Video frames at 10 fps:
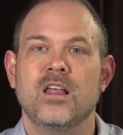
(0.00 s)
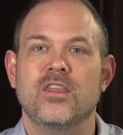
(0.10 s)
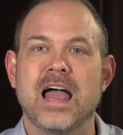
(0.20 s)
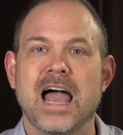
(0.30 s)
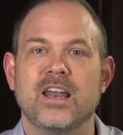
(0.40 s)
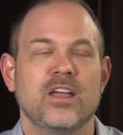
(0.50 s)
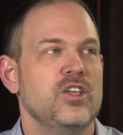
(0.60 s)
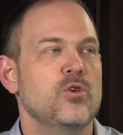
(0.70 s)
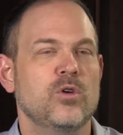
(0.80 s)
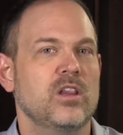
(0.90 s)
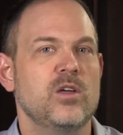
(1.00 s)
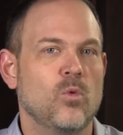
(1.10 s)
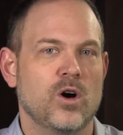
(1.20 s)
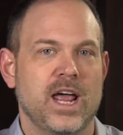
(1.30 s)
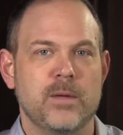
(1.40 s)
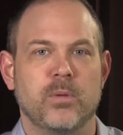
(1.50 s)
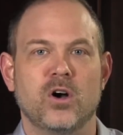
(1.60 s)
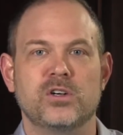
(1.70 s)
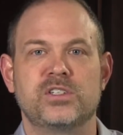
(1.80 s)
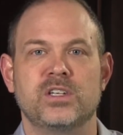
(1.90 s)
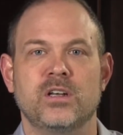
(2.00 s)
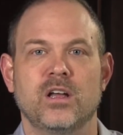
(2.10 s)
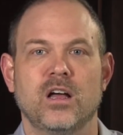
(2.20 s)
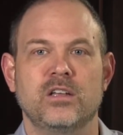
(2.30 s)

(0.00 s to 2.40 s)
that you really weren't a person